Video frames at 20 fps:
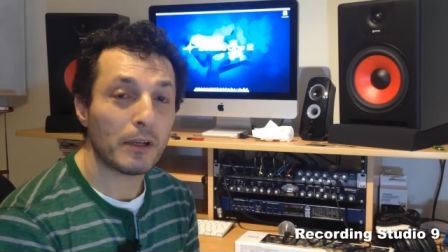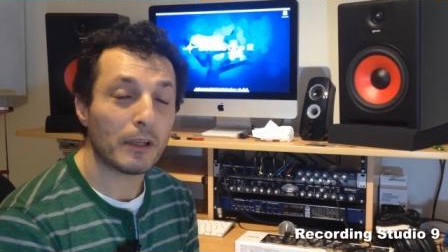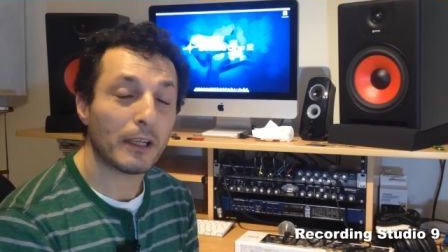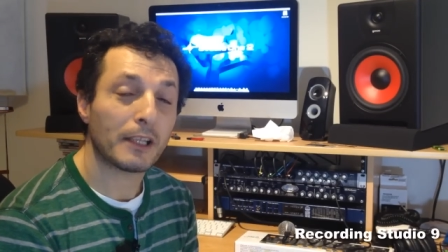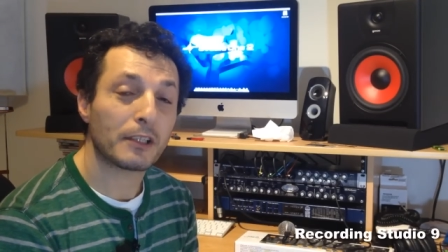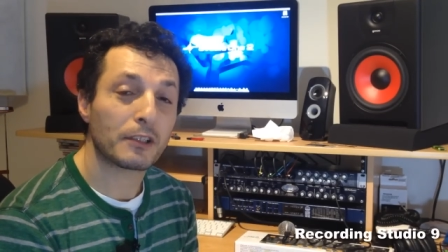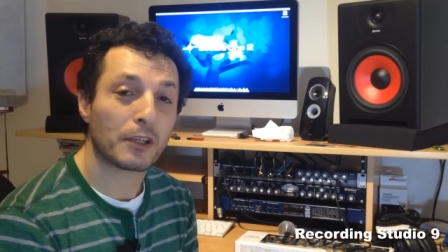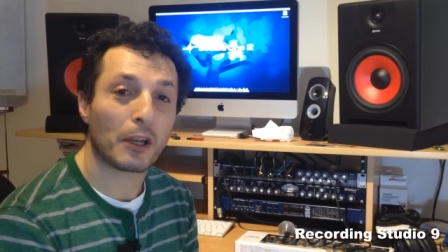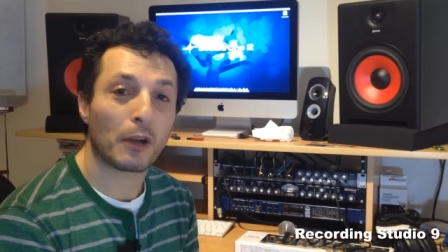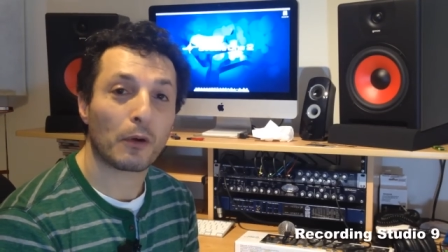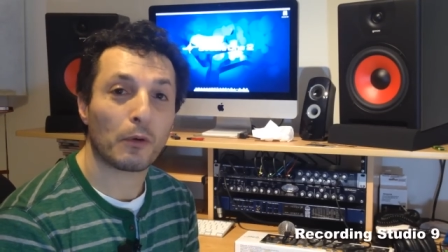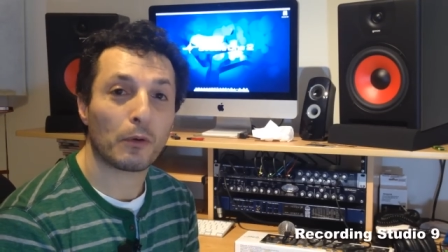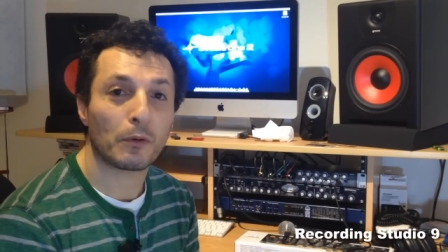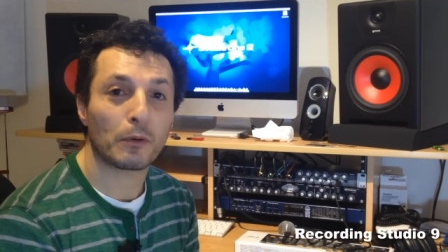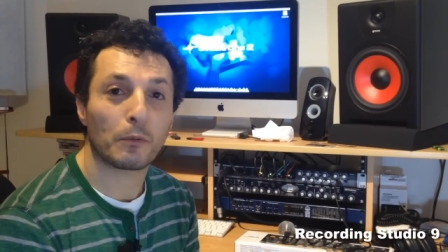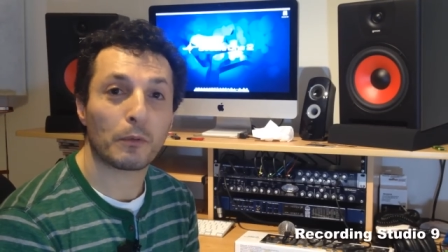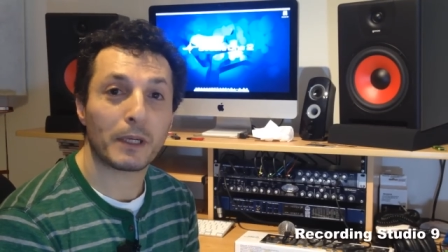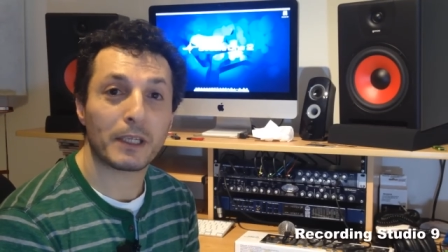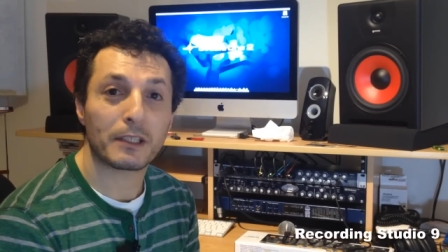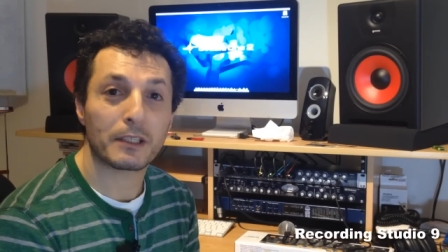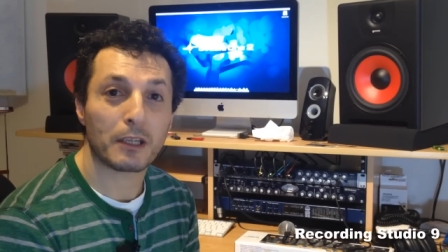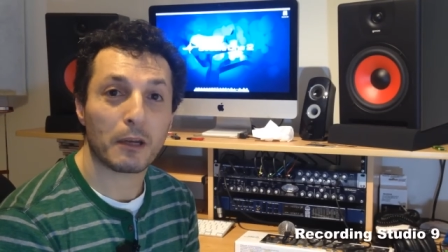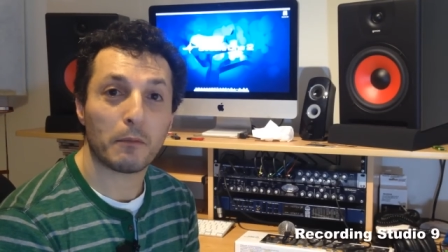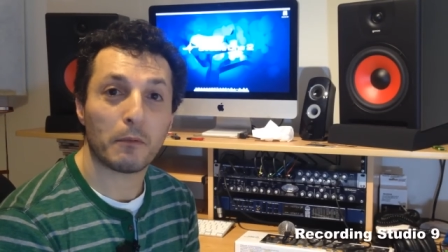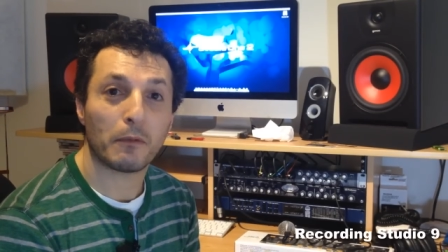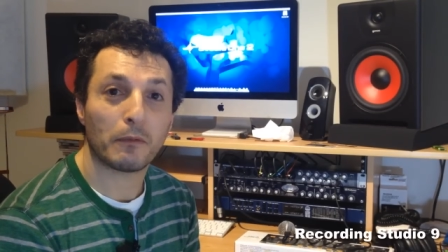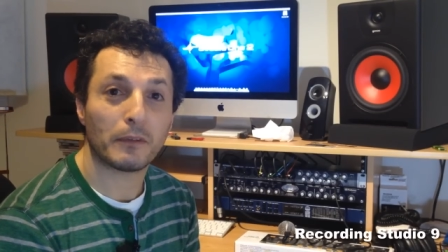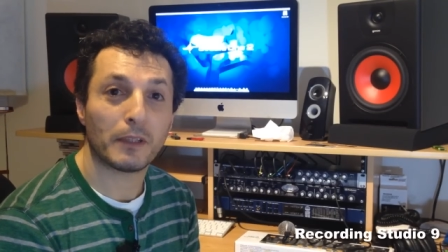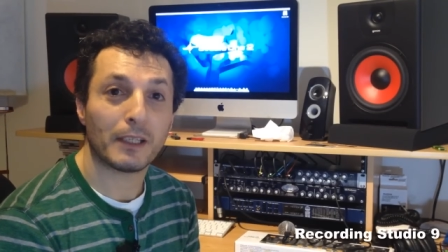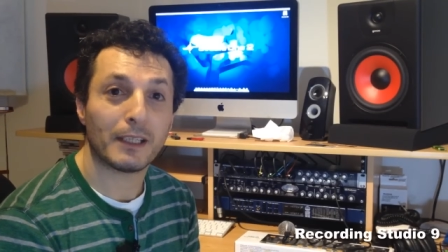let's get on with some
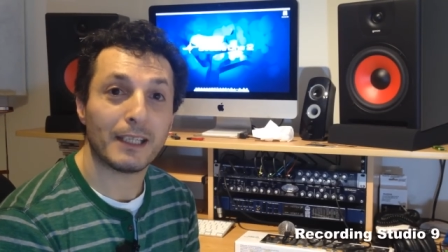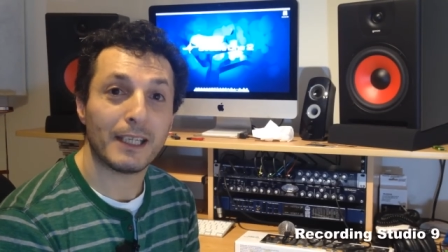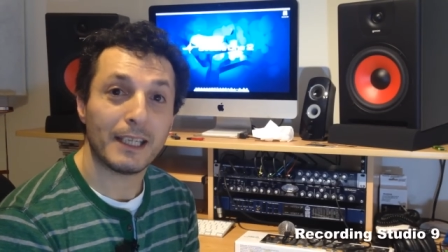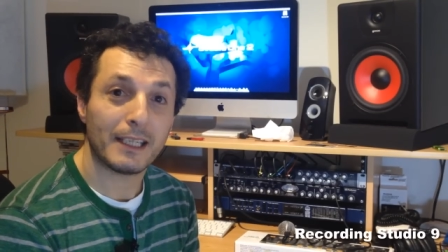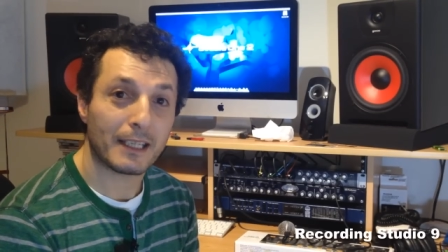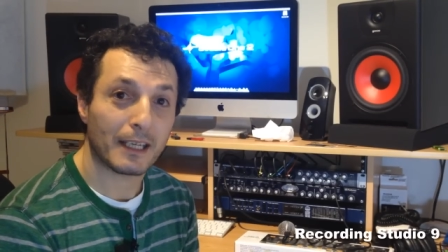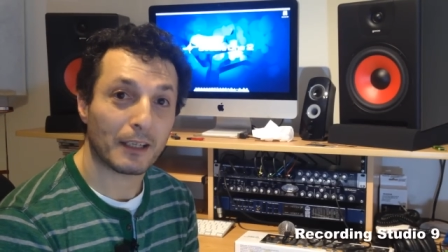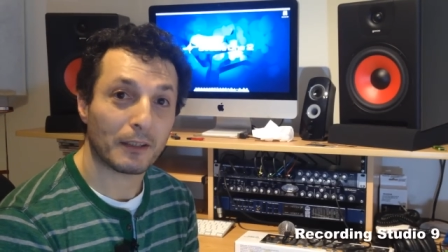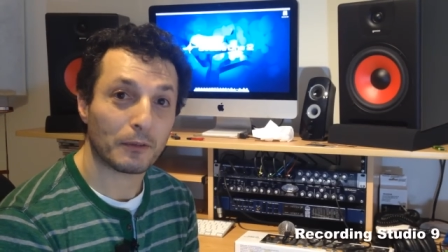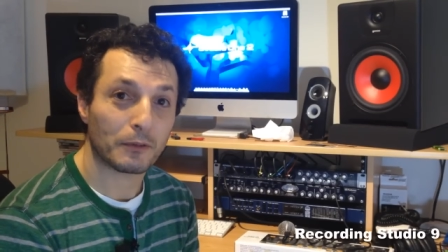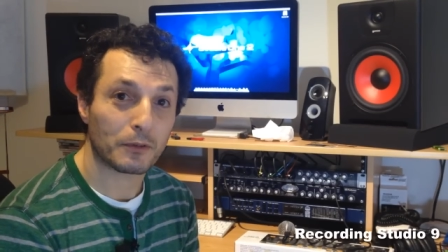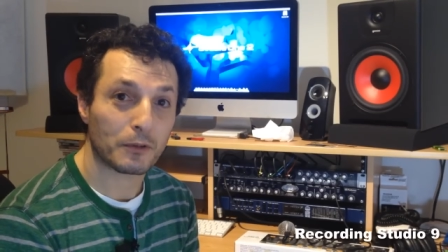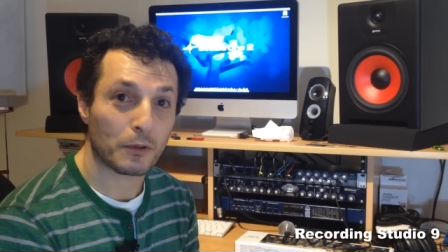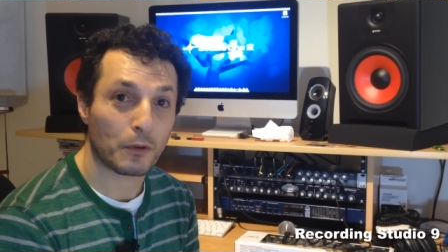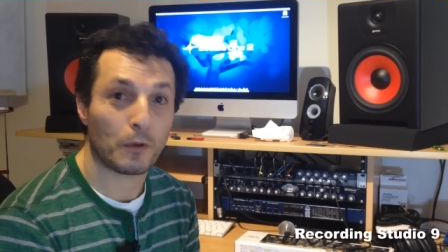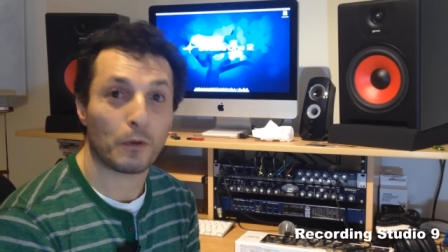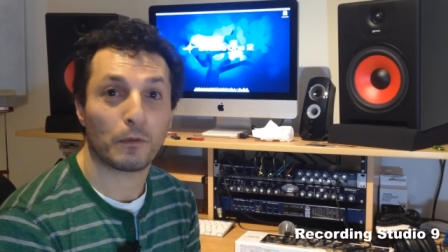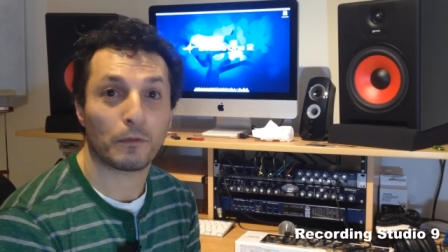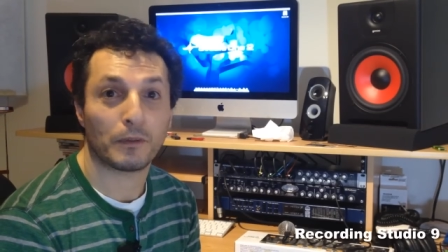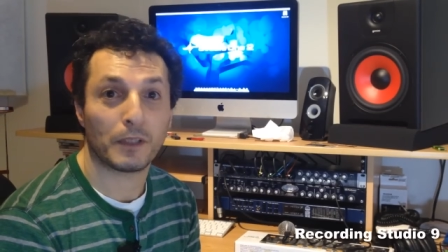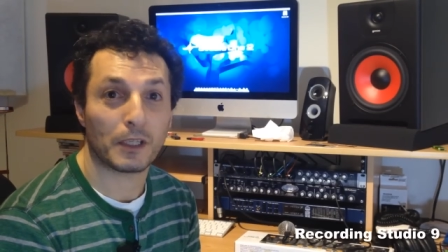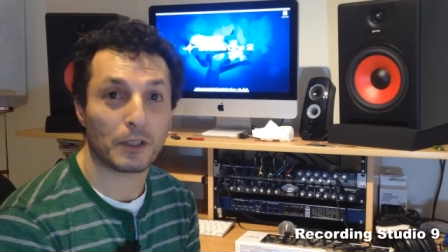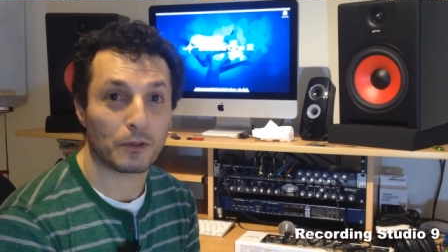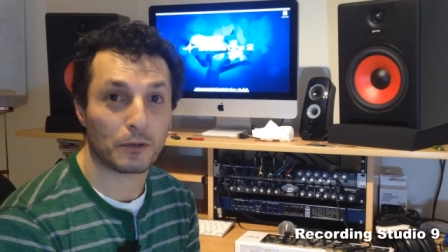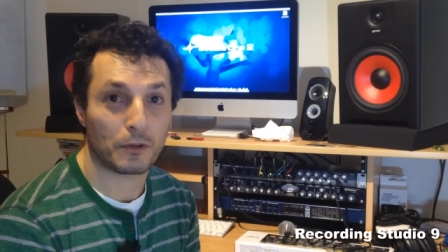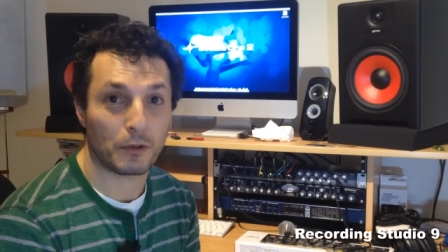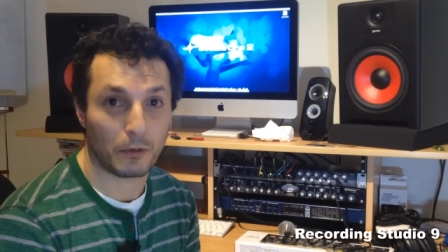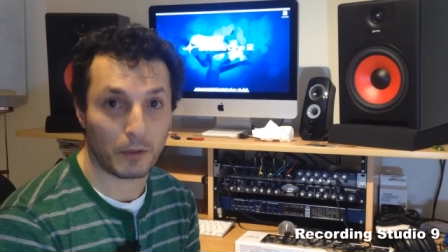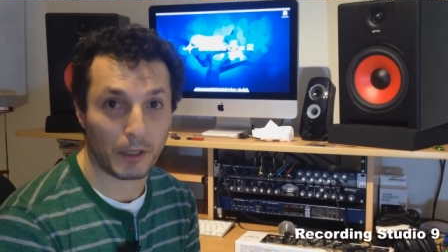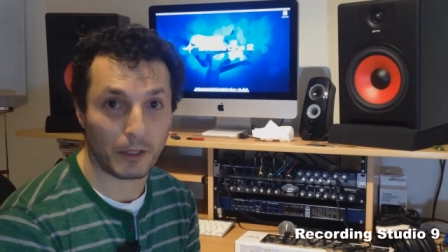of the details of
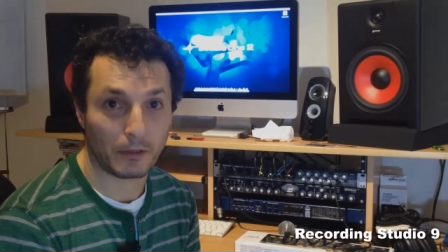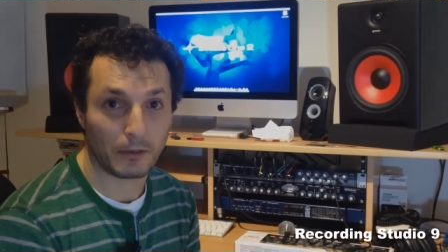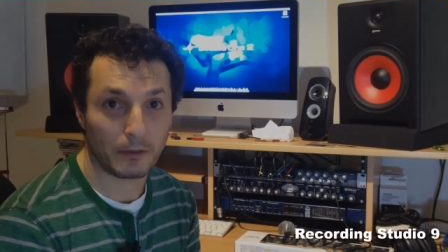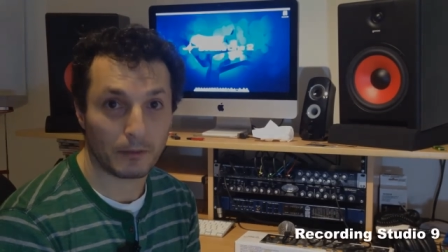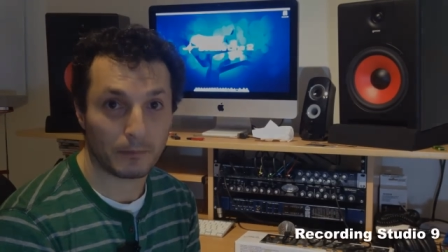this unit.